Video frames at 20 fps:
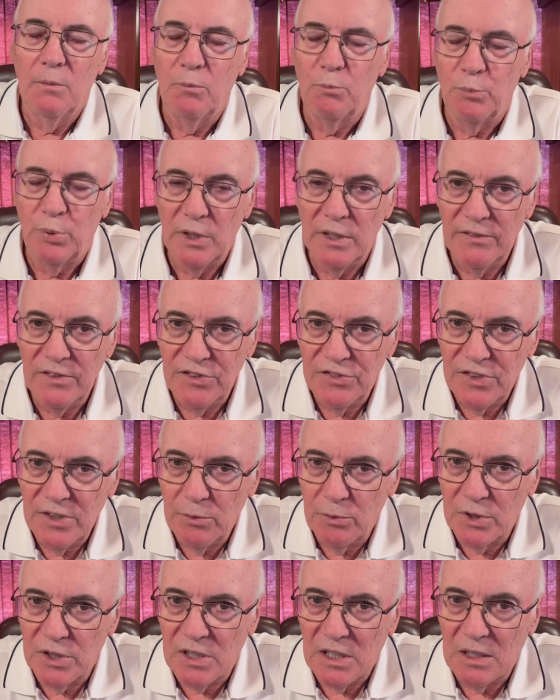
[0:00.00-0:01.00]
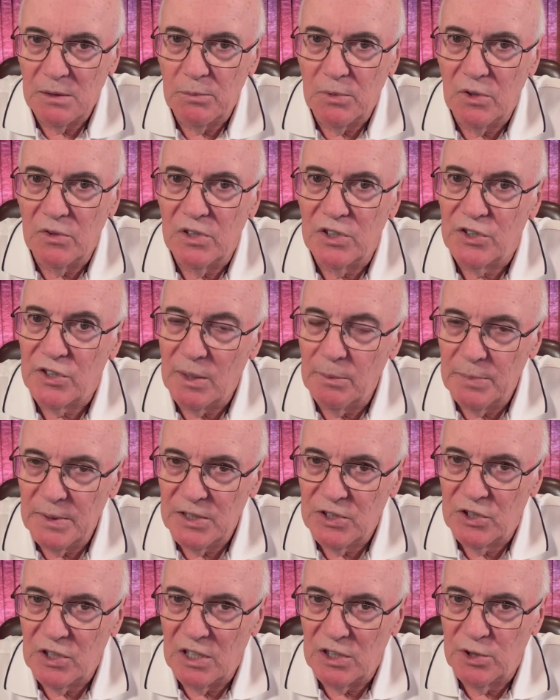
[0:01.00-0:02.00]
Previously, we're talking about the
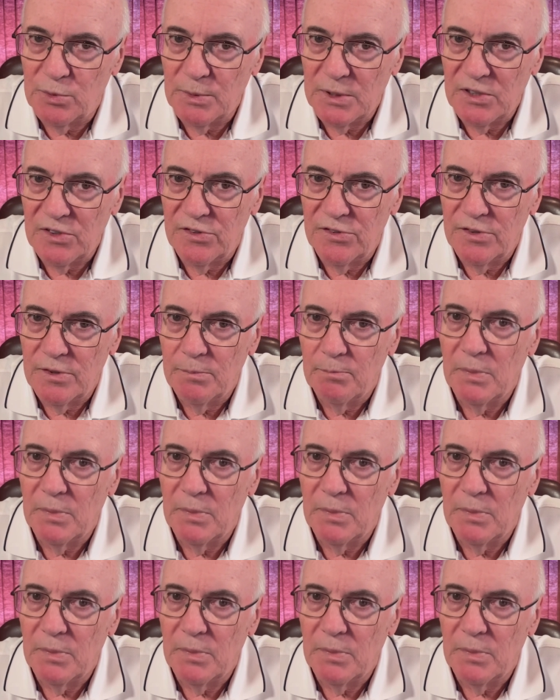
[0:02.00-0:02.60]
trumpet judgments.